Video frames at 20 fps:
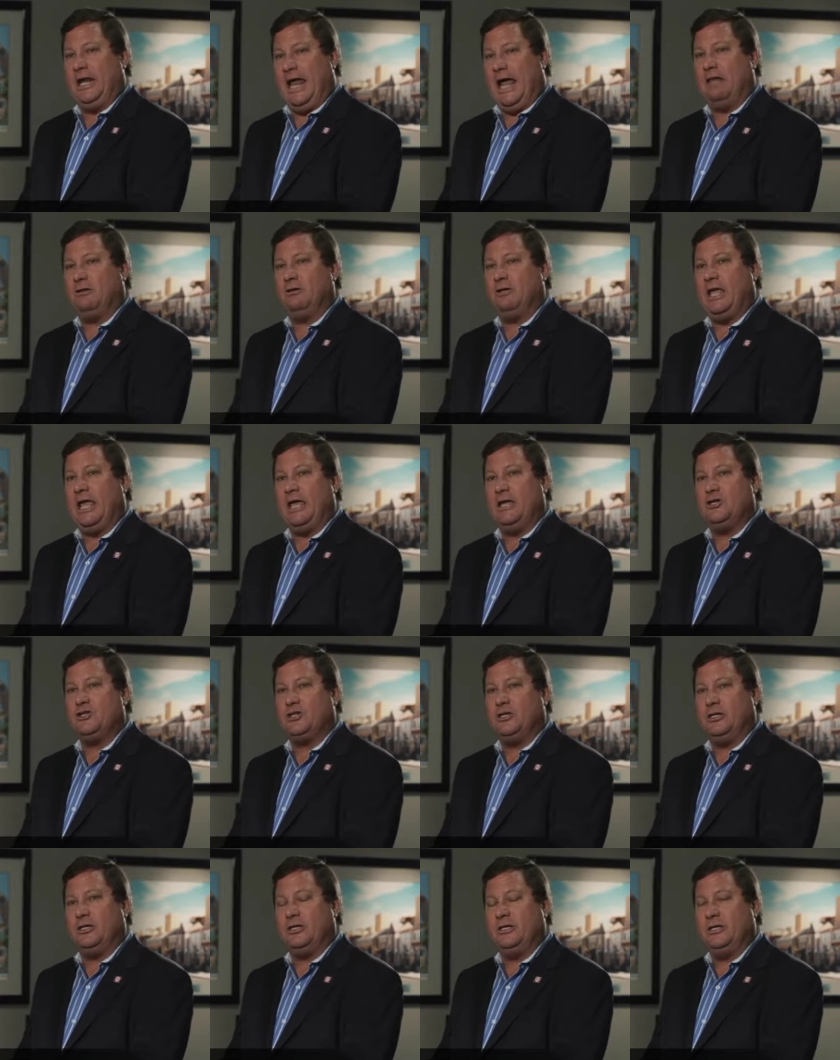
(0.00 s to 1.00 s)
an
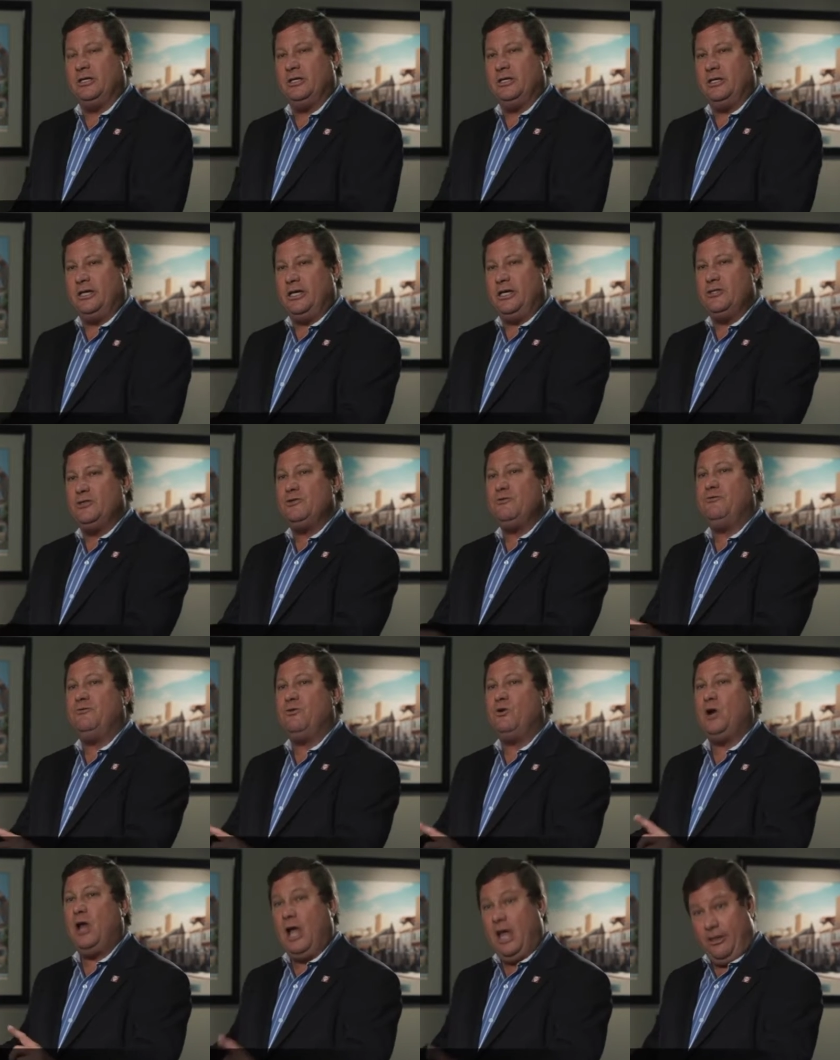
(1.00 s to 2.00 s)
allocation, either
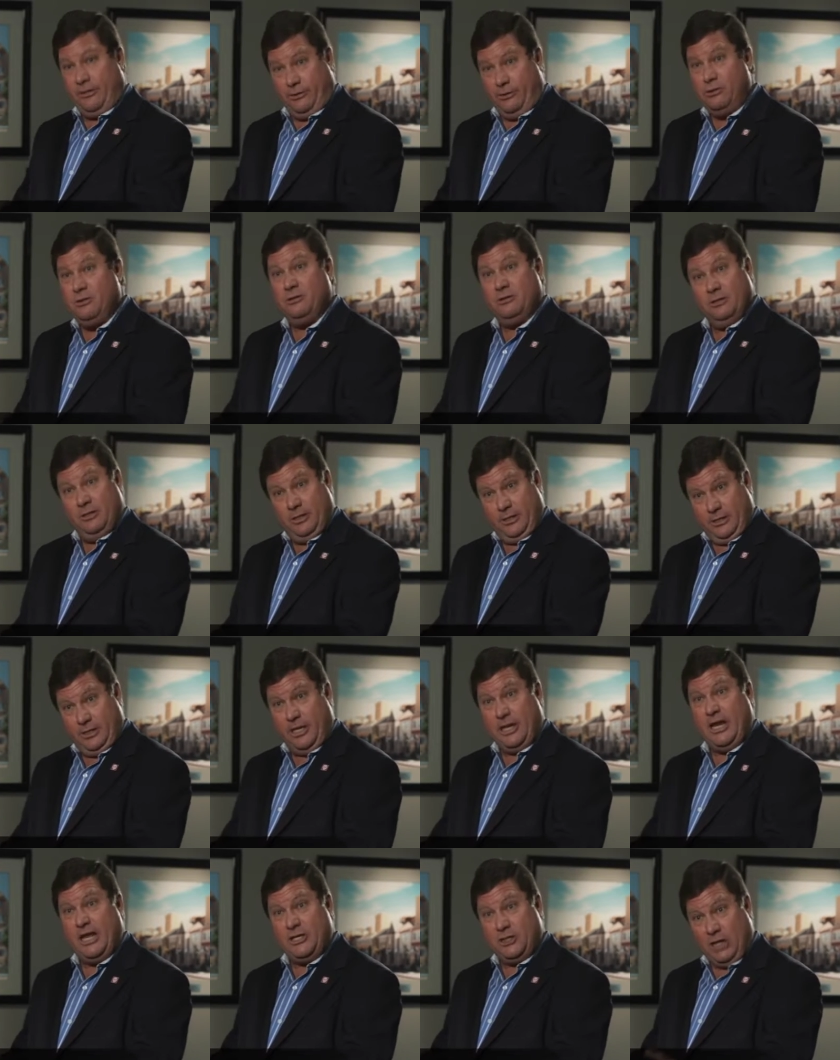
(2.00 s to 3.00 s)
for other,
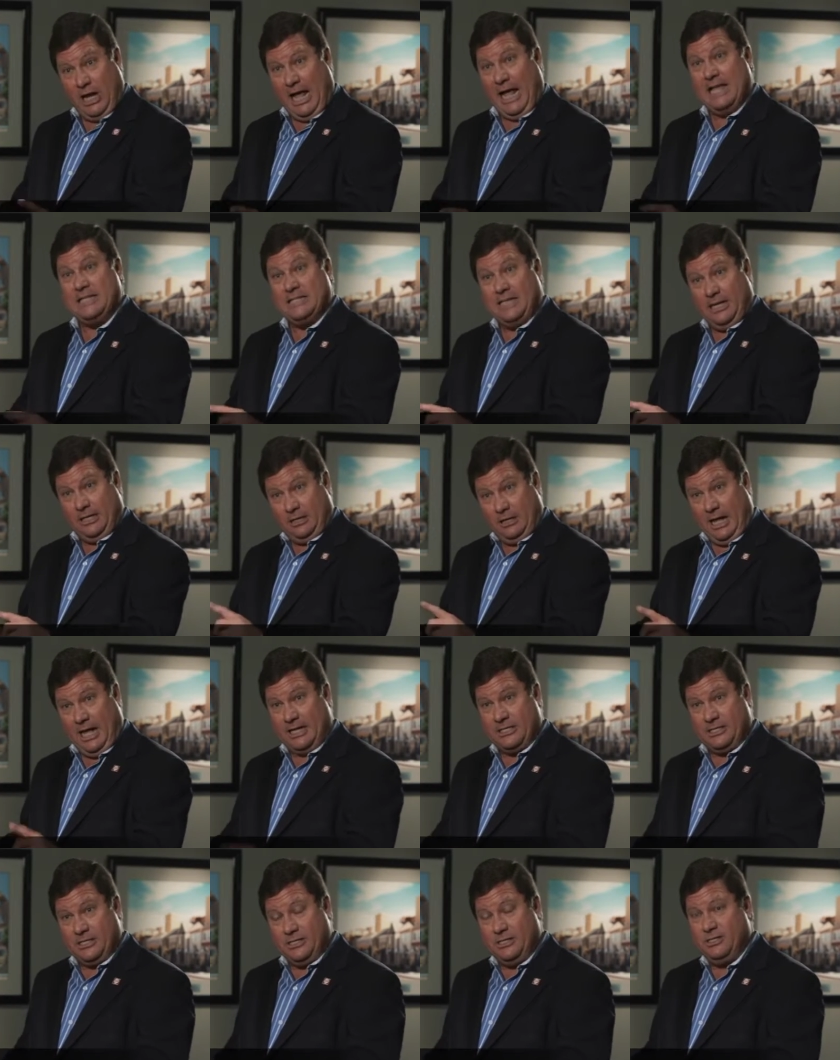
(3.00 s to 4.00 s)
the niche asset
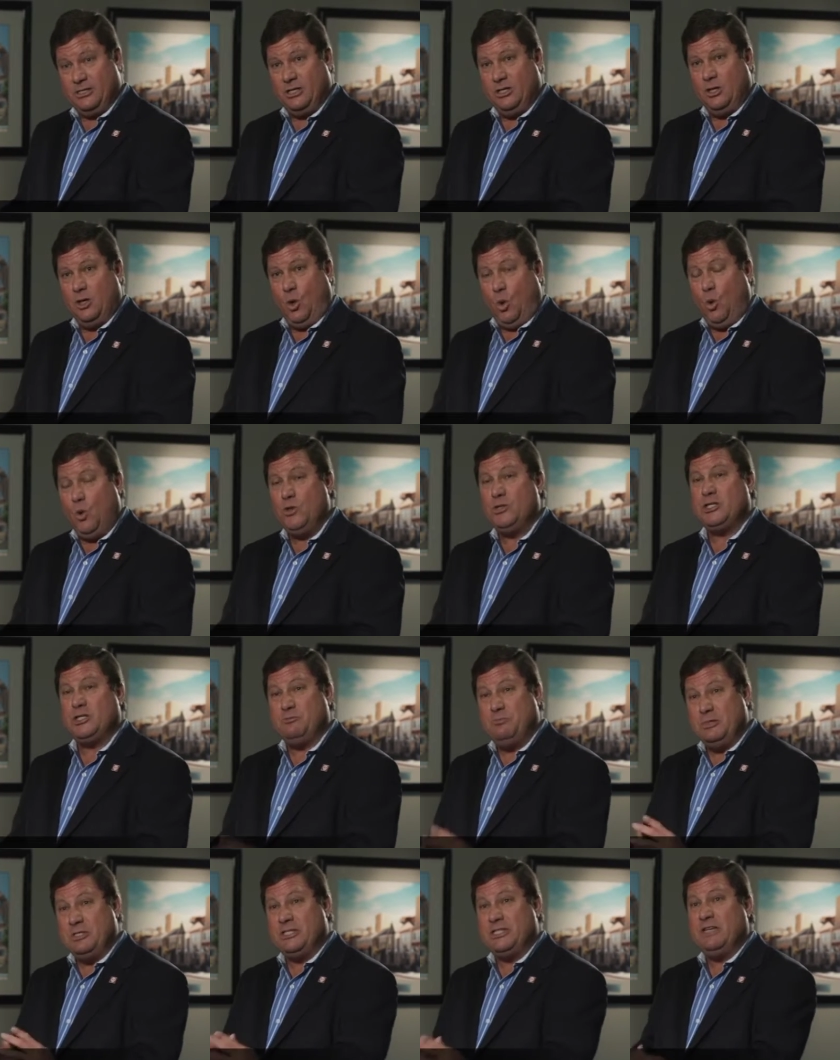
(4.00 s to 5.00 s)
classes, or
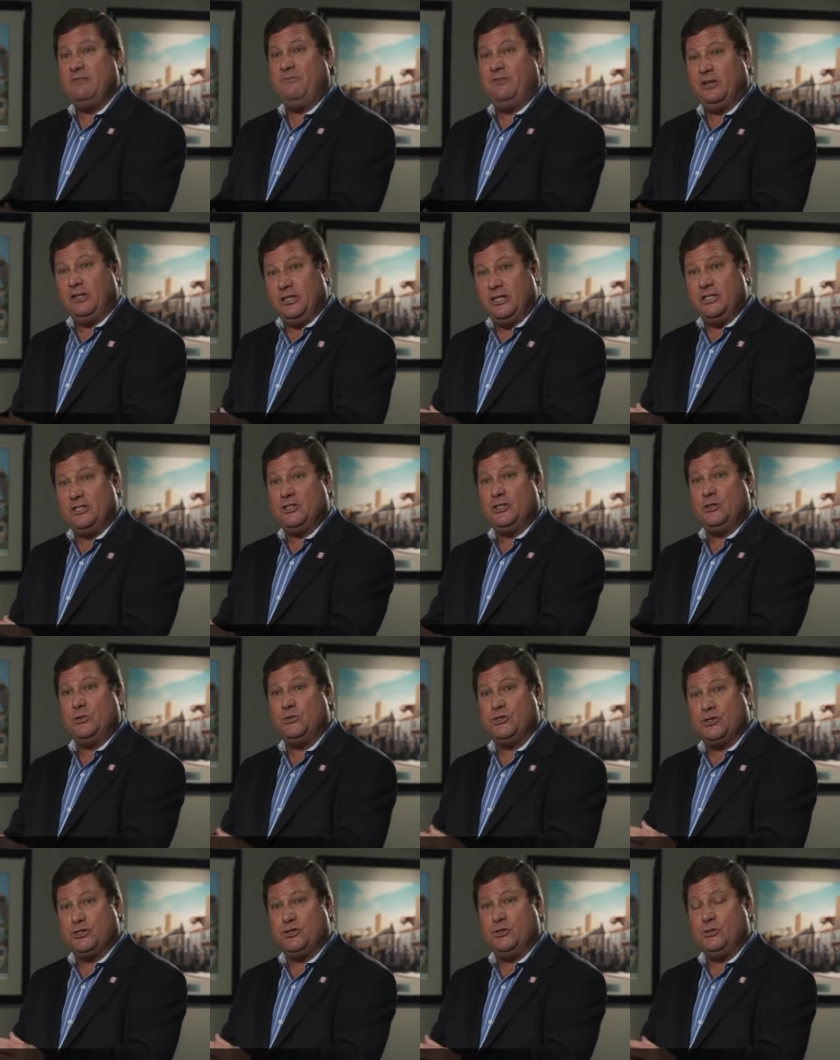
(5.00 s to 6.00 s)
specifically to
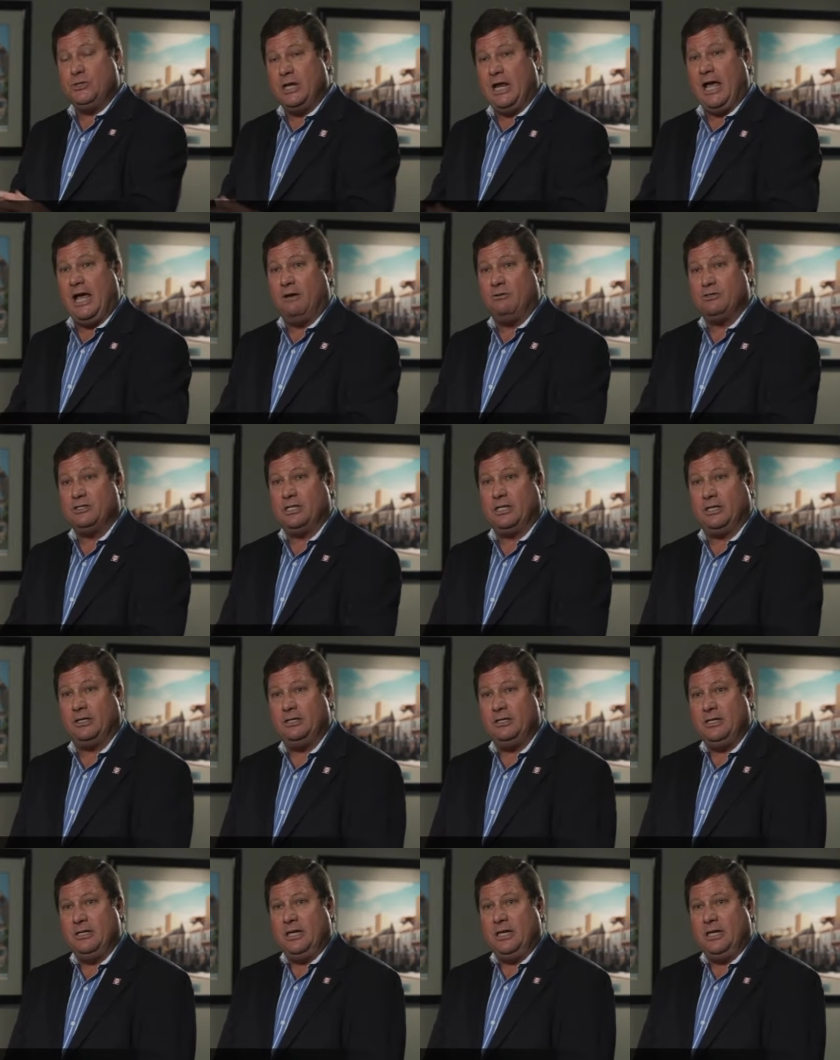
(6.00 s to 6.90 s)
student housing.